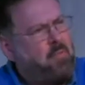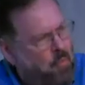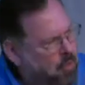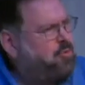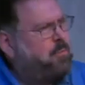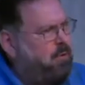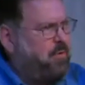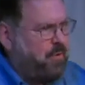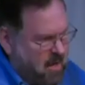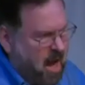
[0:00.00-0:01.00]
and worship to
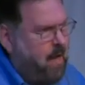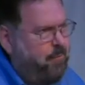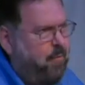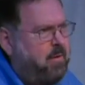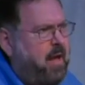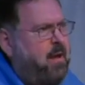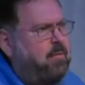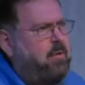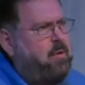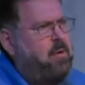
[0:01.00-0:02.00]
their God for a day or
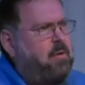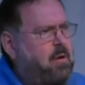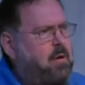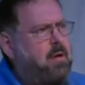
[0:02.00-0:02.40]
two,